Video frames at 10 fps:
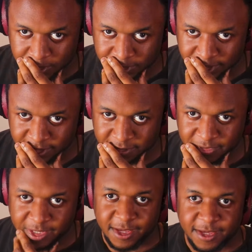We
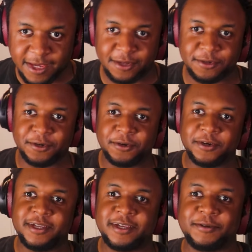have
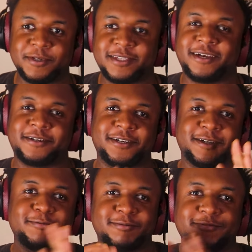Hidenori Iwasaki.